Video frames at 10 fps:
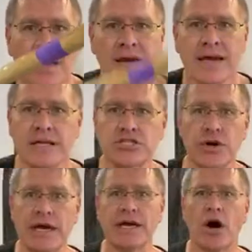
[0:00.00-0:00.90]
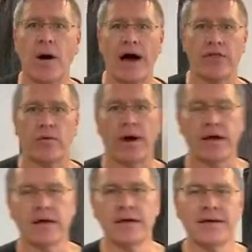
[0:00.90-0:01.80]
Get your ego out of the way.
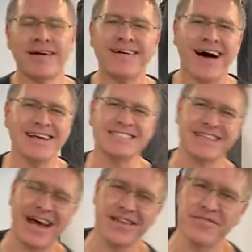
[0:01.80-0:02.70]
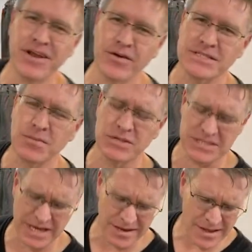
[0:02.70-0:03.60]
I said that in a video, and someone
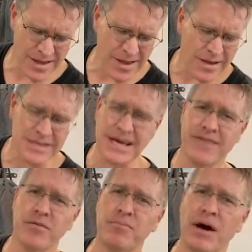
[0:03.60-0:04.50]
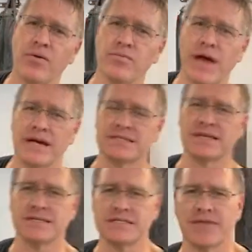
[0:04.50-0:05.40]
said, because I have a belt and has the
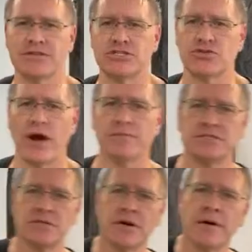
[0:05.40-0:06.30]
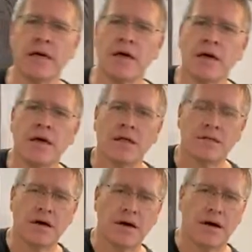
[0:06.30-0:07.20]
seven stripes,
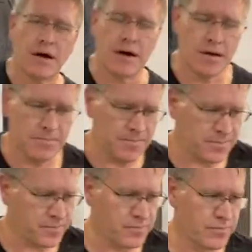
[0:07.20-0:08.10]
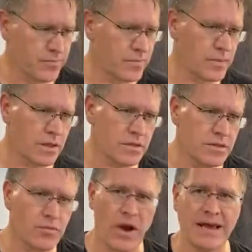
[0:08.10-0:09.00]
the, um, the
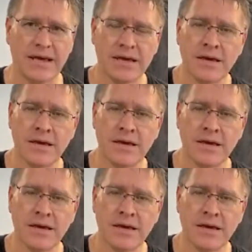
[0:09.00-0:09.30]
rank,